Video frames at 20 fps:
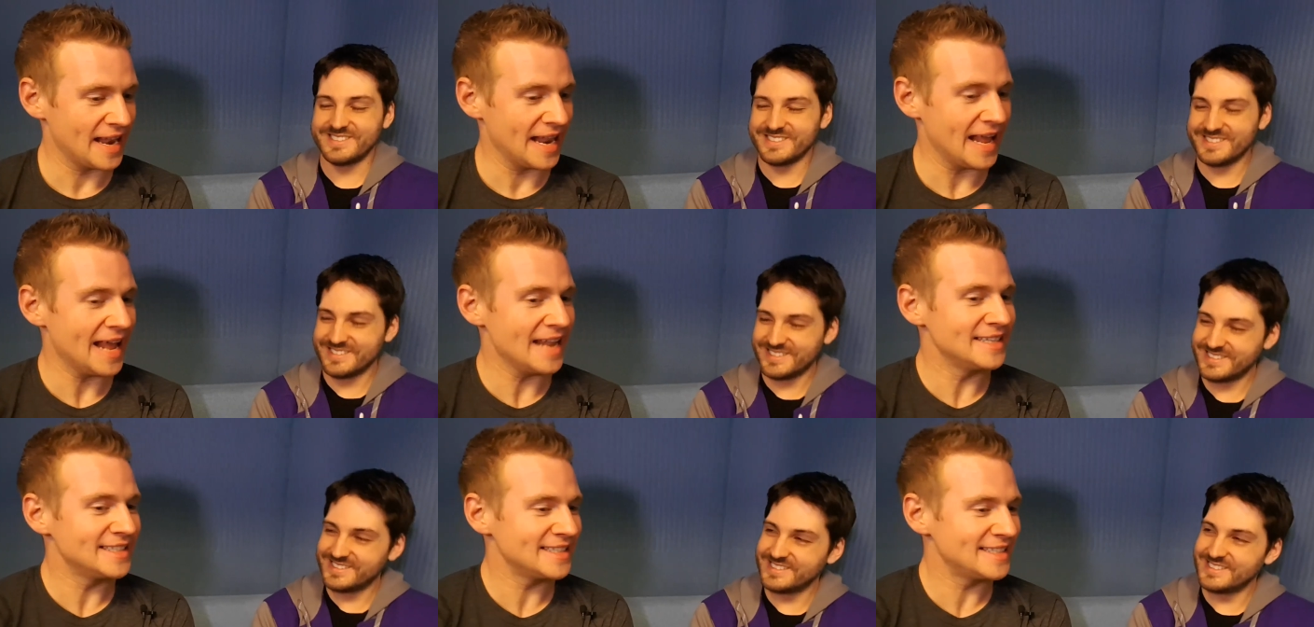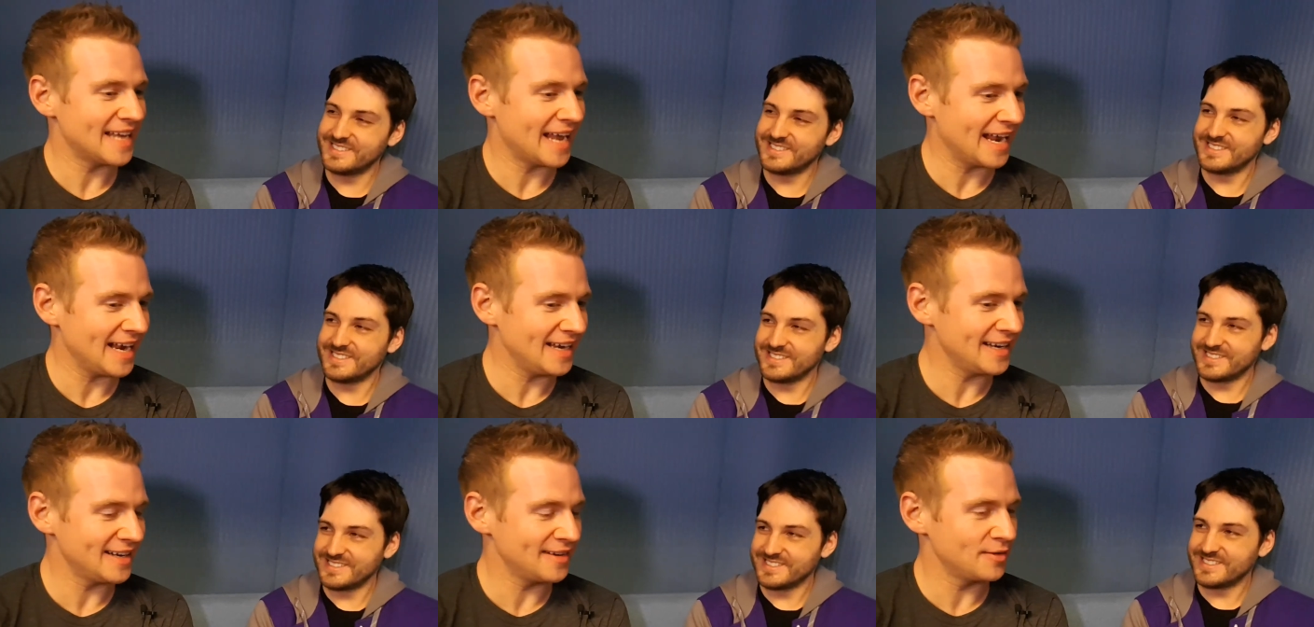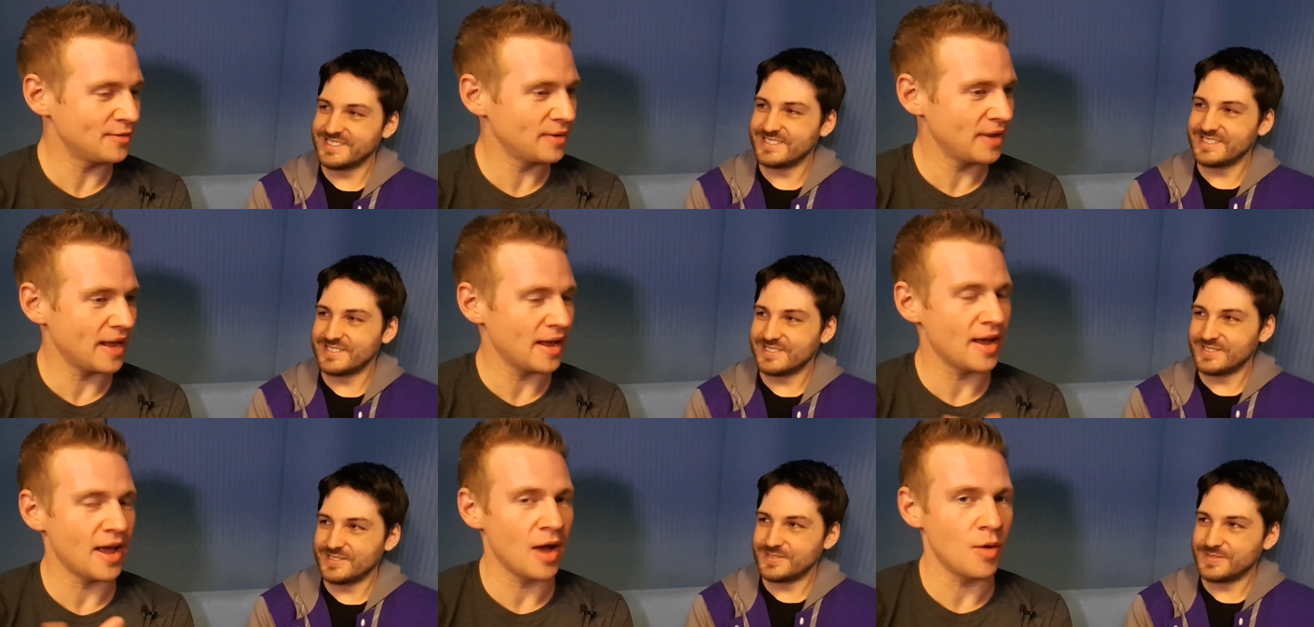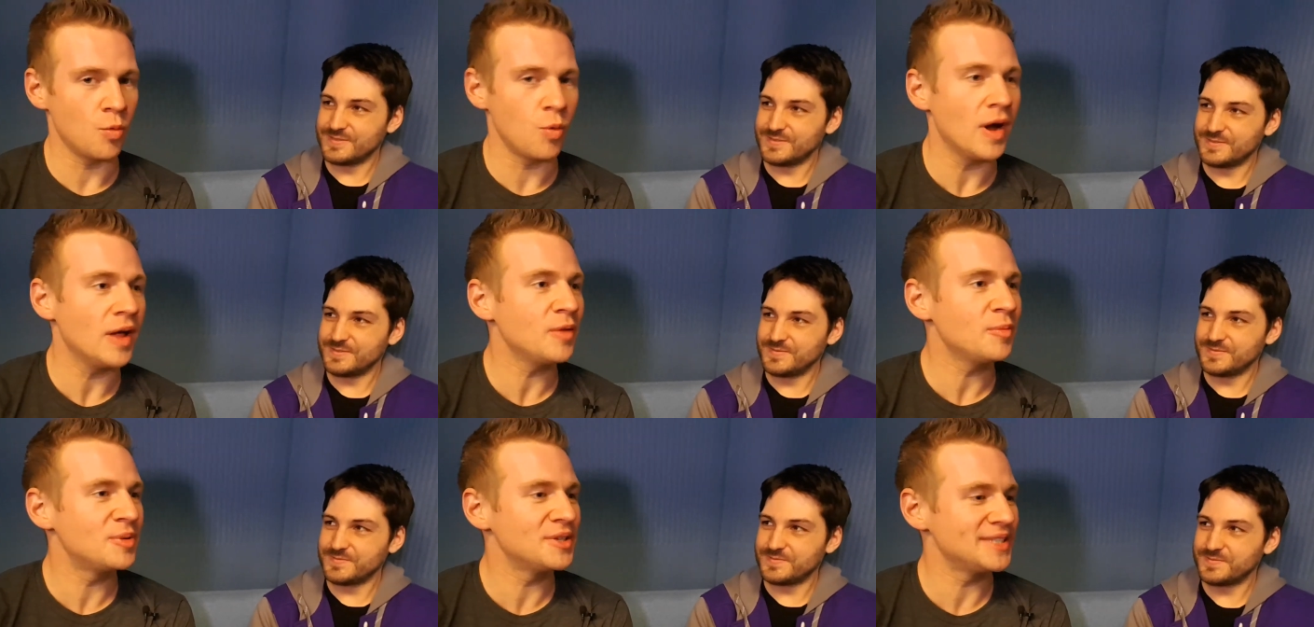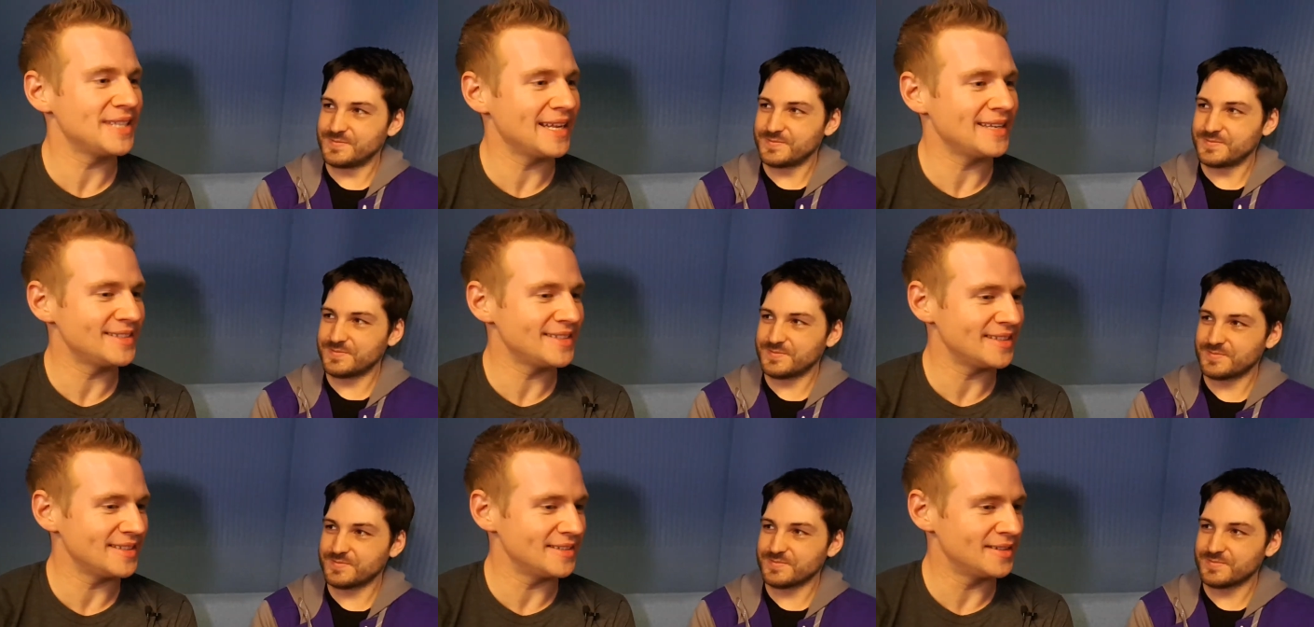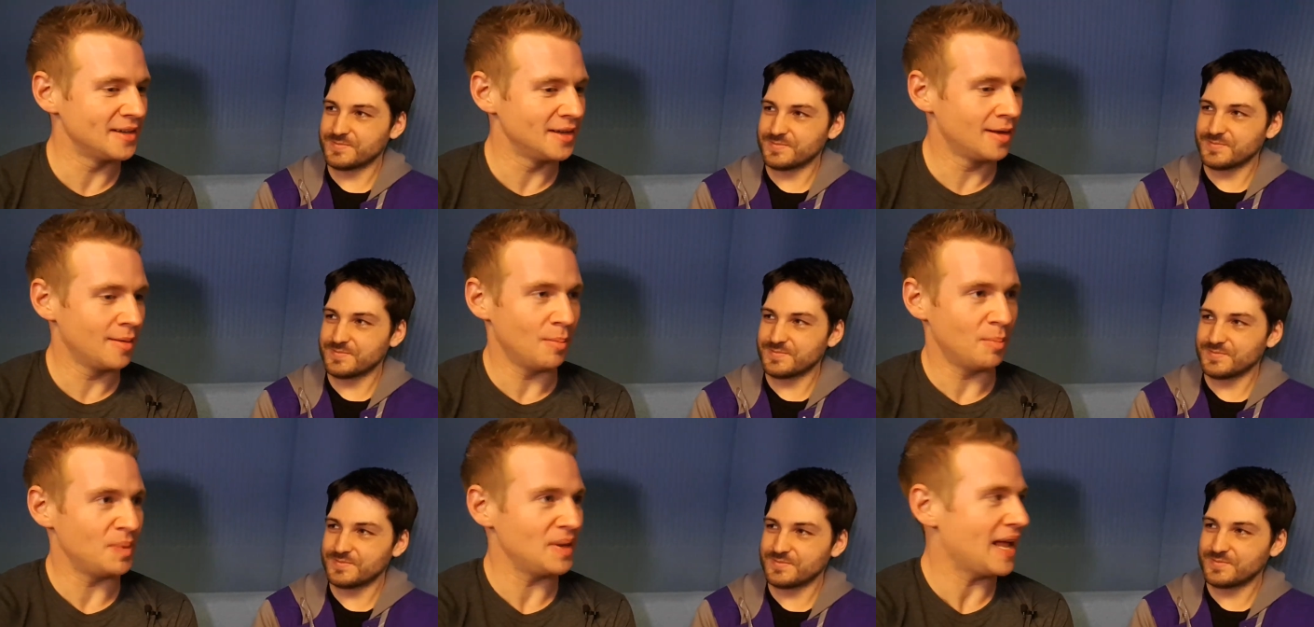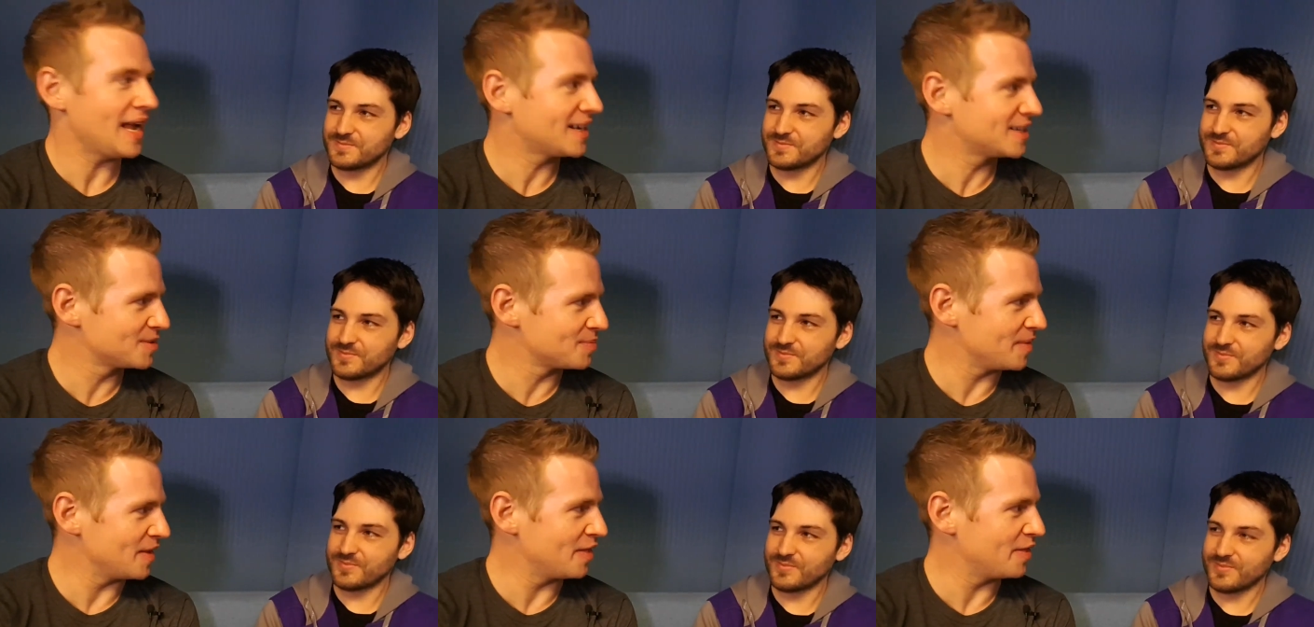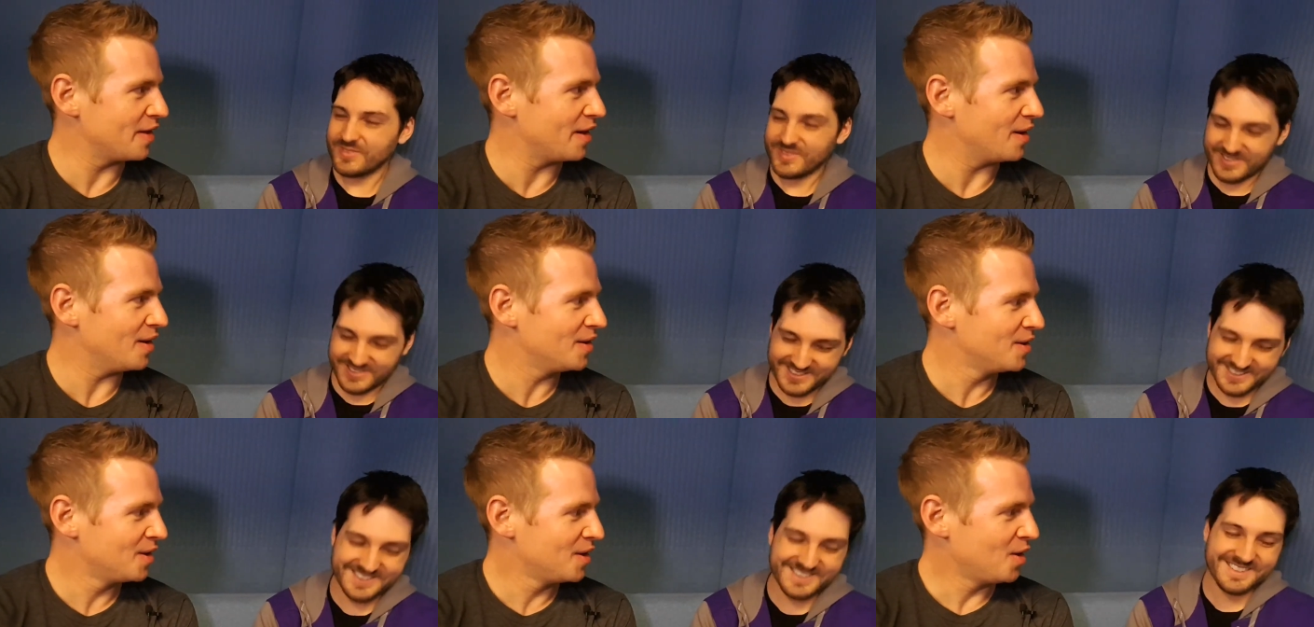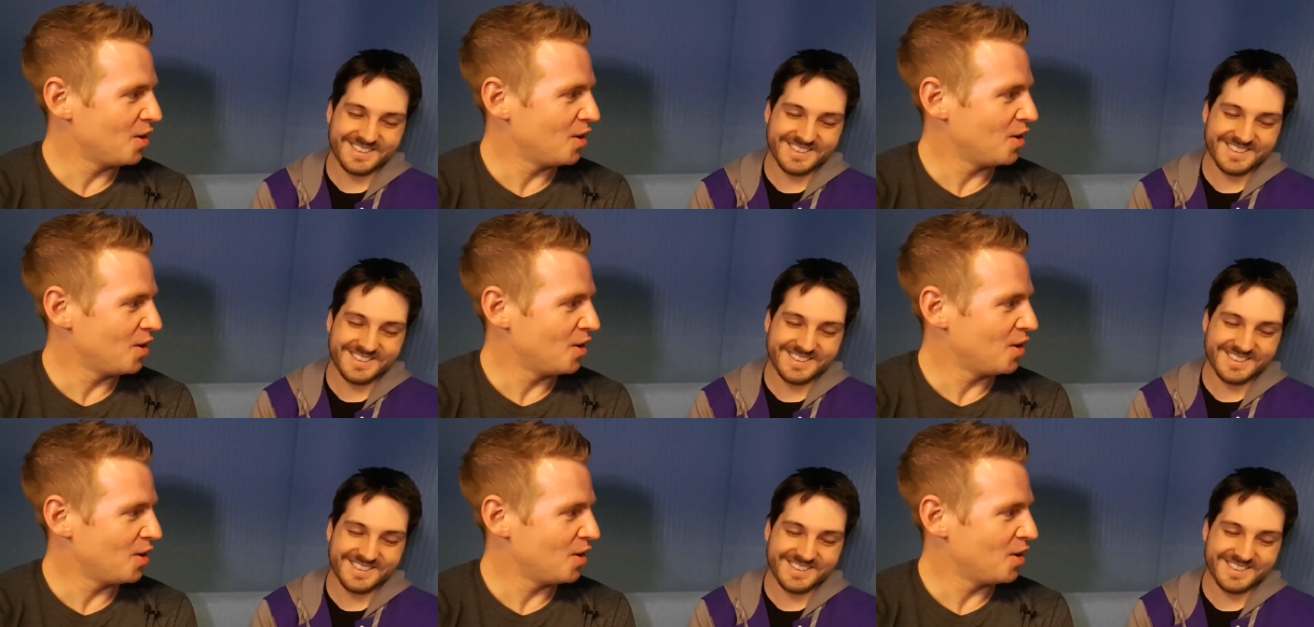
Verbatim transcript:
Speaker 1: an entertainment a well presented blacksmither